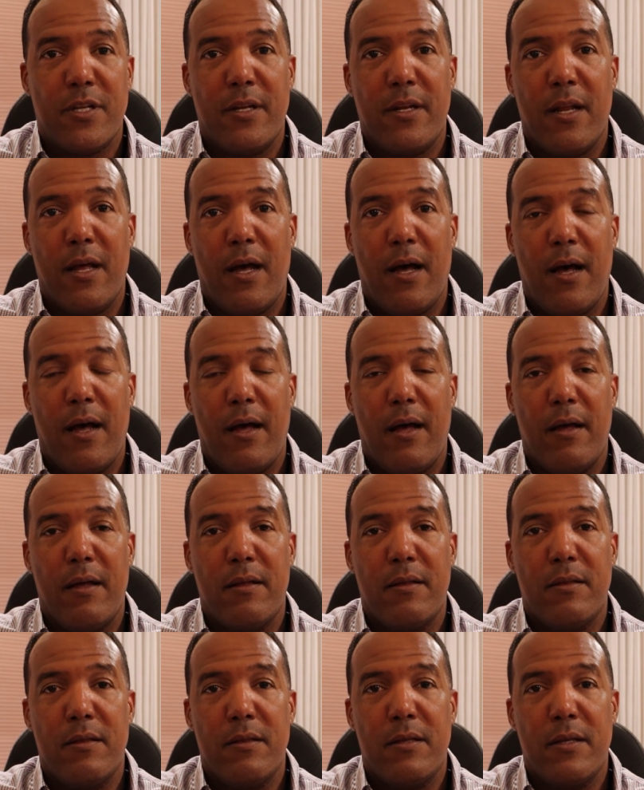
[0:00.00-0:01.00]
and
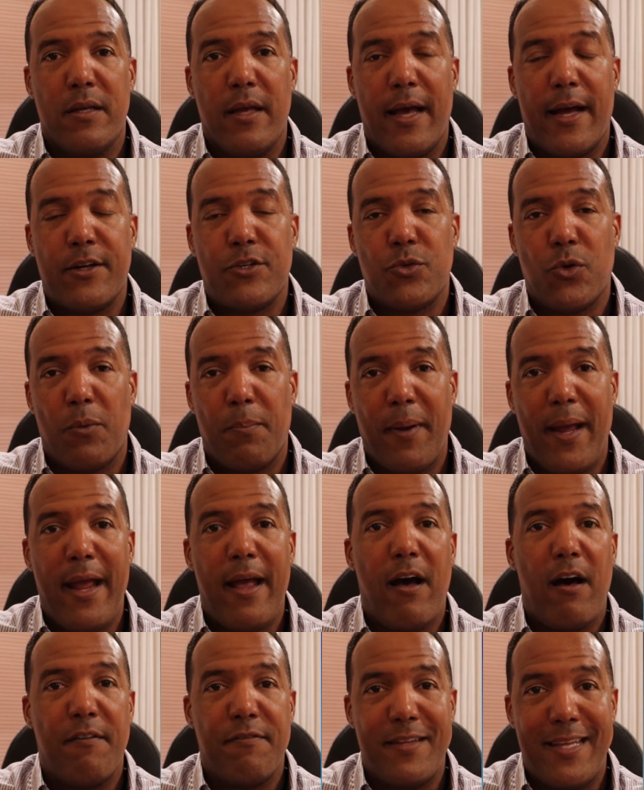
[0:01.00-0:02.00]
the actual
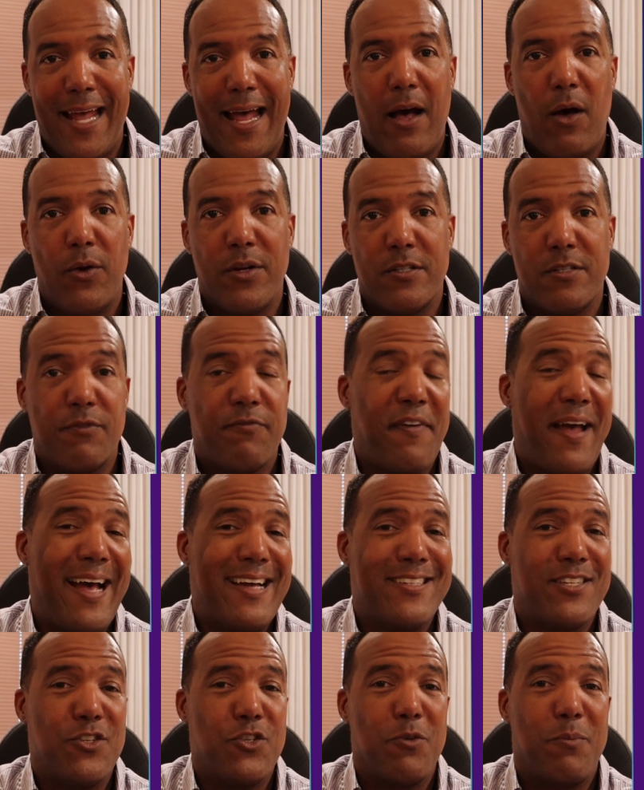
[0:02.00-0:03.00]
payoff down as
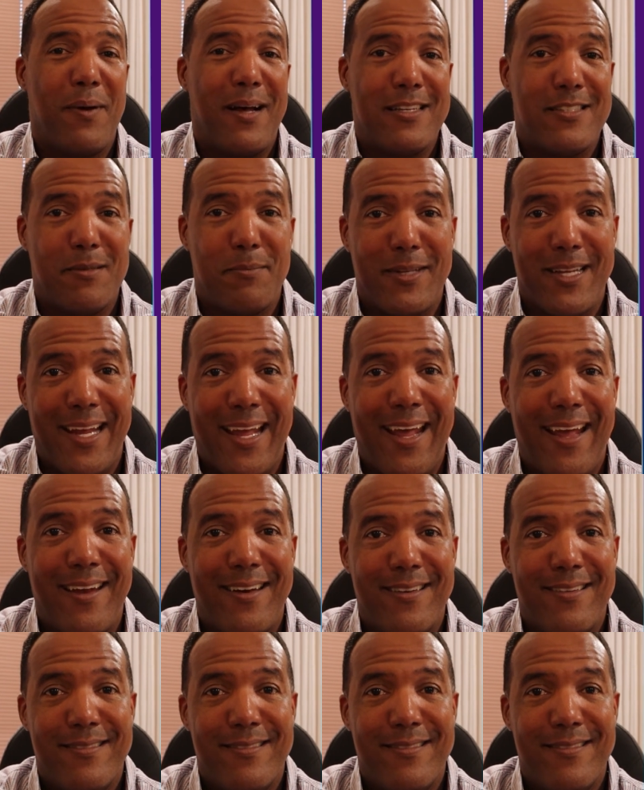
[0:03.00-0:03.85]
fast as you possibly can.